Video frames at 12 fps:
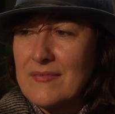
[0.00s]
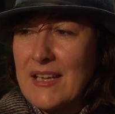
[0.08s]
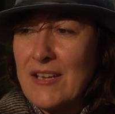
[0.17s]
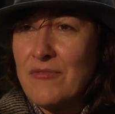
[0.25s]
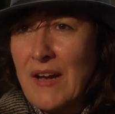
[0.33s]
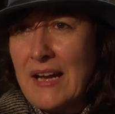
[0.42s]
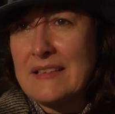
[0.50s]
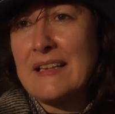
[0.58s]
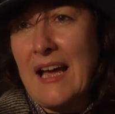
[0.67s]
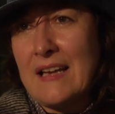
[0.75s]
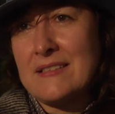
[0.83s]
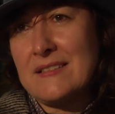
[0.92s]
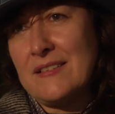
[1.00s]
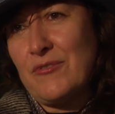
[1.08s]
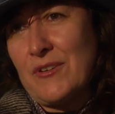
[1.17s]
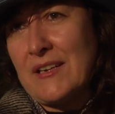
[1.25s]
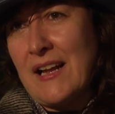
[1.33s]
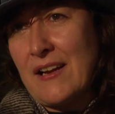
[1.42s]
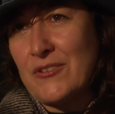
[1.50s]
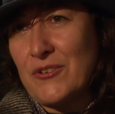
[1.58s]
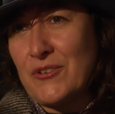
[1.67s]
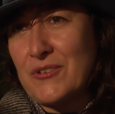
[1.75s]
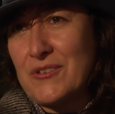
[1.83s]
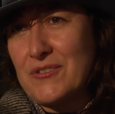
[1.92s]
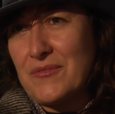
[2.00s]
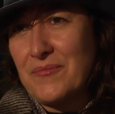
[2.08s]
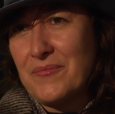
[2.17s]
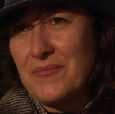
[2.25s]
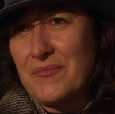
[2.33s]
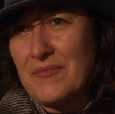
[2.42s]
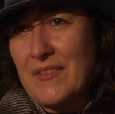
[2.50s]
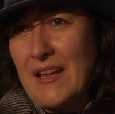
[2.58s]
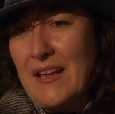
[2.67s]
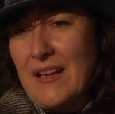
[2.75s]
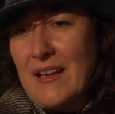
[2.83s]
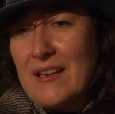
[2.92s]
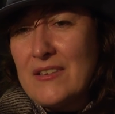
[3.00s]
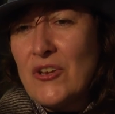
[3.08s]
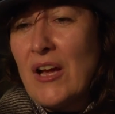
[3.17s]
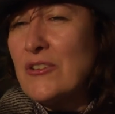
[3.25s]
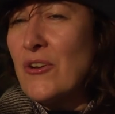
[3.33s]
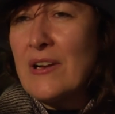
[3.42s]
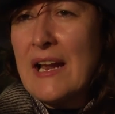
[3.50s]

if I had cast different actors. So I don't